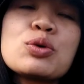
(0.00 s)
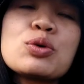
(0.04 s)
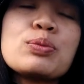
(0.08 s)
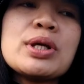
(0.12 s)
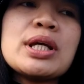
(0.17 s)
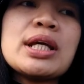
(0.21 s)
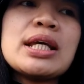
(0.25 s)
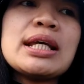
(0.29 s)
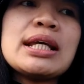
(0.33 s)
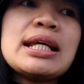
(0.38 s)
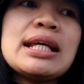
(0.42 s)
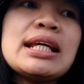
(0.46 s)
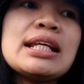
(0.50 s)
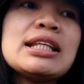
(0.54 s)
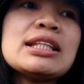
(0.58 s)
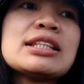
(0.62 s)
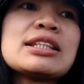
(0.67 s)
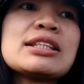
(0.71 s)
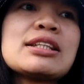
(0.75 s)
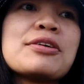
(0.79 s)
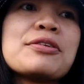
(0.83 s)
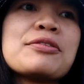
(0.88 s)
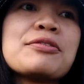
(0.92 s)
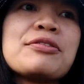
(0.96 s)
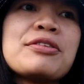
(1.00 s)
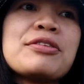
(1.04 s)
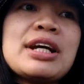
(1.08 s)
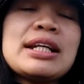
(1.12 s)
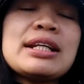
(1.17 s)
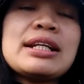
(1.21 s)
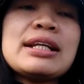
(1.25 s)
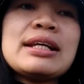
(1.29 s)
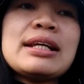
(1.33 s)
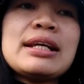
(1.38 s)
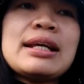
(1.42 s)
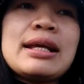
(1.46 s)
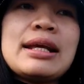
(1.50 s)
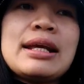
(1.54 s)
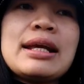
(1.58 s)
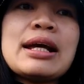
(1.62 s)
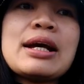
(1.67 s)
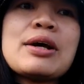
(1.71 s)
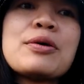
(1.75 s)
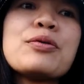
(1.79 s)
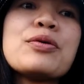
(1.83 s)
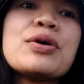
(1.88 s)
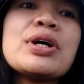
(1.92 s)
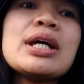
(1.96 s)
to be in the very
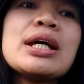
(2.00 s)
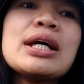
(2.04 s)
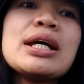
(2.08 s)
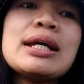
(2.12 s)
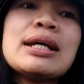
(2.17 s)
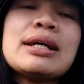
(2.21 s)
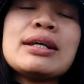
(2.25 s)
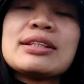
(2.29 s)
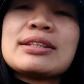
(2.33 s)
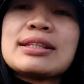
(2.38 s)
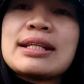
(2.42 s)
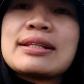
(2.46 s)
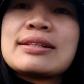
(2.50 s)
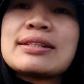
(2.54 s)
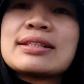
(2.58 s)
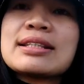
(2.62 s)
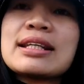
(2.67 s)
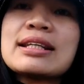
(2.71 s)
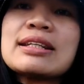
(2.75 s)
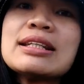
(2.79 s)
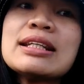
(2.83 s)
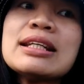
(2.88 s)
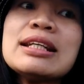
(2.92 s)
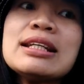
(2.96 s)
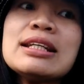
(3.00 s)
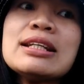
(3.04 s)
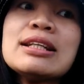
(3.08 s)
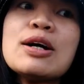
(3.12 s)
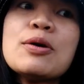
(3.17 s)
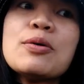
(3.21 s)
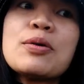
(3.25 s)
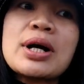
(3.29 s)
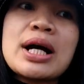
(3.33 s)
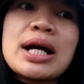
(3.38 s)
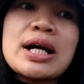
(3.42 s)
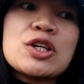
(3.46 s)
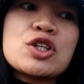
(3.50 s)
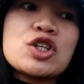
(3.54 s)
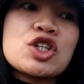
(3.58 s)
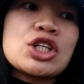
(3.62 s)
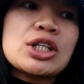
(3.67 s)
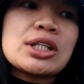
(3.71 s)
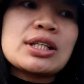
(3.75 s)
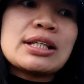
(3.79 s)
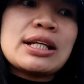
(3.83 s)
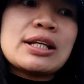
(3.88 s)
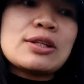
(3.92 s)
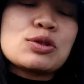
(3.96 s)
airy and sunny
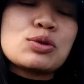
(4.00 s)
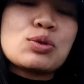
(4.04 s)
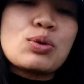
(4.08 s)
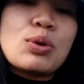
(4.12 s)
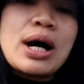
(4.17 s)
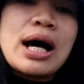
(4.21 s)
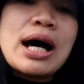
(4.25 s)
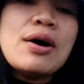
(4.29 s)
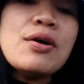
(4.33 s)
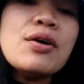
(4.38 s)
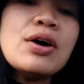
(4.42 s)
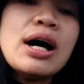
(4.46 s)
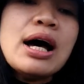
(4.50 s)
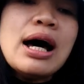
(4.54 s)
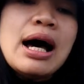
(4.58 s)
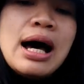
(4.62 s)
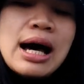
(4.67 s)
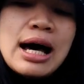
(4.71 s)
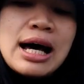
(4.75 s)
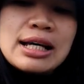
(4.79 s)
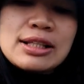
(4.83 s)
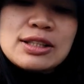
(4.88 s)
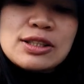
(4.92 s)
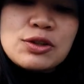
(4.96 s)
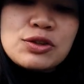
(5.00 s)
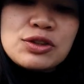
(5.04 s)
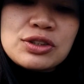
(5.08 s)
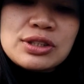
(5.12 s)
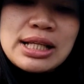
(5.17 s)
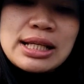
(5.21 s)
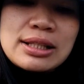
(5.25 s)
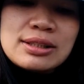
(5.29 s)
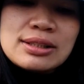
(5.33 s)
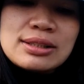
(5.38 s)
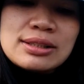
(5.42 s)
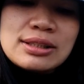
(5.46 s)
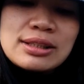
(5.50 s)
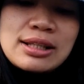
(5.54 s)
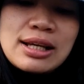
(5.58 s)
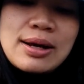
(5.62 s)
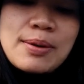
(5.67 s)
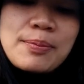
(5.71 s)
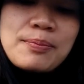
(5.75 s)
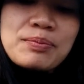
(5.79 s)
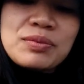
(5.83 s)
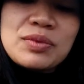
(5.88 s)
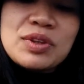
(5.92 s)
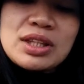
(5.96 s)
location as well. So that's
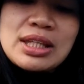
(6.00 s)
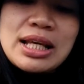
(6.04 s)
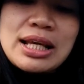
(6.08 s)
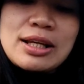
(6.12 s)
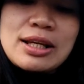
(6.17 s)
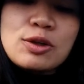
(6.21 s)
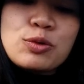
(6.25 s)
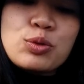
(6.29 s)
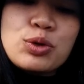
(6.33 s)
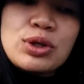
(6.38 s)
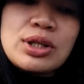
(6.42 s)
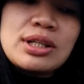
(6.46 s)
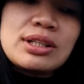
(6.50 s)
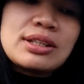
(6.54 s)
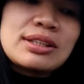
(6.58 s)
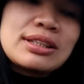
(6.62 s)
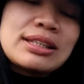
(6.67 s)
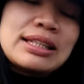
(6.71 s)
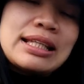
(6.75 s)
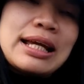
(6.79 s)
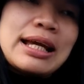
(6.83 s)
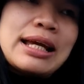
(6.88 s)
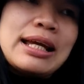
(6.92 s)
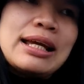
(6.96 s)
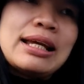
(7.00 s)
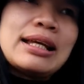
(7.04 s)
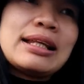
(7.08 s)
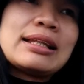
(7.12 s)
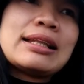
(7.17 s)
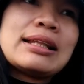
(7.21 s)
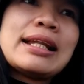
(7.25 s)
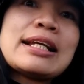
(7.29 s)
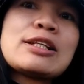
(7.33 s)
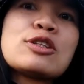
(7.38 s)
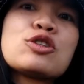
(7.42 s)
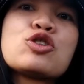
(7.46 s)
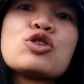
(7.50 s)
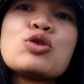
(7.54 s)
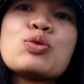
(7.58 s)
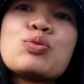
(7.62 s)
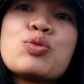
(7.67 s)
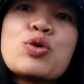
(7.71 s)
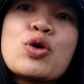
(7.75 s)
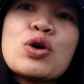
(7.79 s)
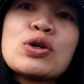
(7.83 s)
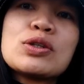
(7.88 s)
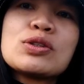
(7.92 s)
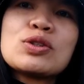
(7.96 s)
they not too
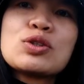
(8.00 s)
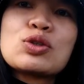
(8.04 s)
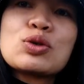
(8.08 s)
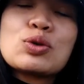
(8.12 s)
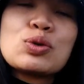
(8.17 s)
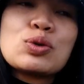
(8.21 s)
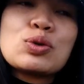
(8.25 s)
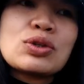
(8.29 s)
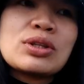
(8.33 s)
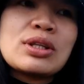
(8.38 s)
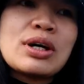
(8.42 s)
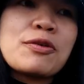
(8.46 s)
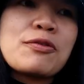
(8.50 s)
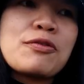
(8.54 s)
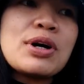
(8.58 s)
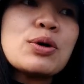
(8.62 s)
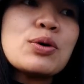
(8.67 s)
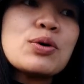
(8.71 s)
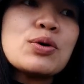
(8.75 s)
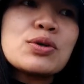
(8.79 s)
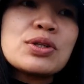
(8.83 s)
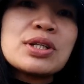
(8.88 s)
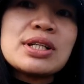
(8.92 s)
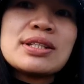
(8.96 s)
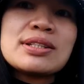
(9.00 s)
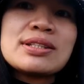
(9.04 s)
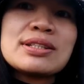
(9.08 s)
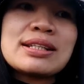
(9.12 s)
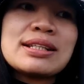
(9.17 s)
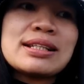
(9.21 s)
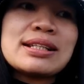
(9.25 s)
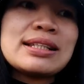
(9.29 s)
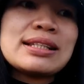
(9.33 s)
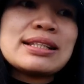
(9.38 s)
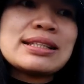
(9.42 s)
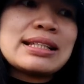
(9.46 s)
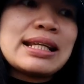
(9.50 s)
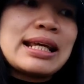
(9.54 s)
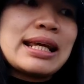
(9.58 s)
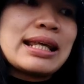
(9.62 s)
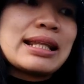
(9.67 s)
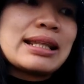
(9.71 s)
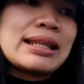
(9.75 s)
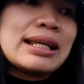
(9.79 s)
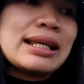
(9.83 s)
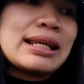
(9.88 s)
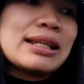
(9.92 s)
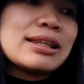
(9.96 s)
prone to the fungal disease,
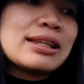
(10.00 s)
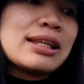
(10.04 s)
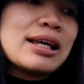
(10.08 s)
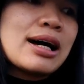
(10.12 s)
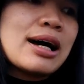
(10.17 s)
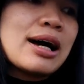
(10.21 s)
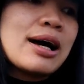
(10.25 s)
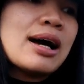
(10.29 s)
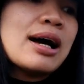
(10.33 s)
and then